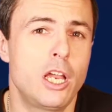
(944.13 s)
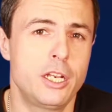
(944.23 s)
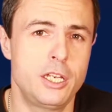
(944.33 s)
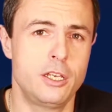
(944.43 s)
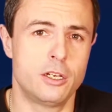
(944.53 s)

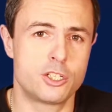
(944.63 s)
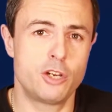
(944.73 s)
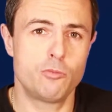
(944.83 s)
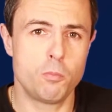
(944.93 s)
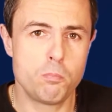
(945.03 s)
idea,
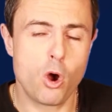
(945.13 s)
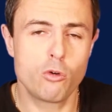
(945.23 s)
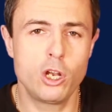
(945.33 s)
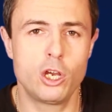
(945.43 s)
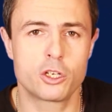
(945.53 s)
general
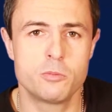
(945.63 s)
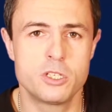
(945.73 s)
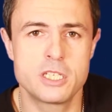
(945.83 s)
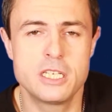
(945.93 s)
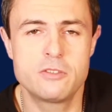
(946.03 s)
moral
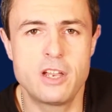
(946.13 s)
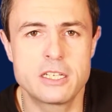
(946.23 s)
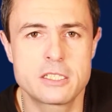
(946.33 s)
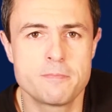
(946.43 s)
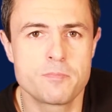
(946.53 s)
argument, is
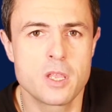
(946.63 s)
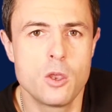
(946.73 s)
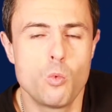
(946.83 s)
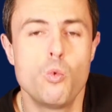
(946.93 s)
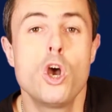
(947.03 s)
that
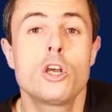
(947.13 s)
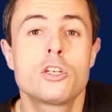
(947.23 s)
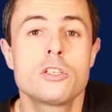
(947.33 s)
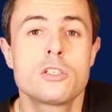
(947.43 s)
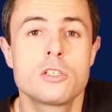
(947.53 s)

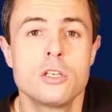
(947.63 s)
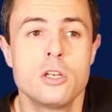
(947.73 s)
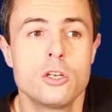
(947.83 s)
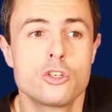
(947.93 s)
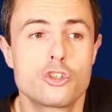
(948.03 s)
workers
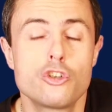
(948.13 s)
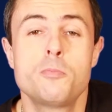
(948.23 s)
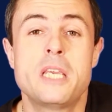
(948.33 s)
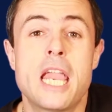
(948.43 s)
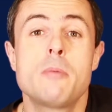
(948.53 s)

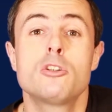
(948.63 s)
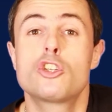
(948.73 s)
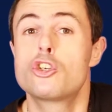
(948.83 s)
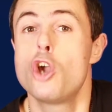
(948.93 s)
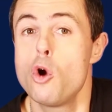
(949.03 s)
should be able
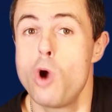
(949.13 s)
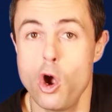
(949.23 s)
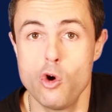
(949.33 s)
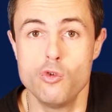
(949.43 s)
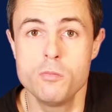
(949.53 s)
to go
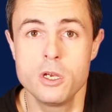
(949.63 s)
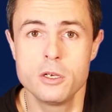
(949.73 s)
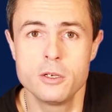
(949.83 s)
home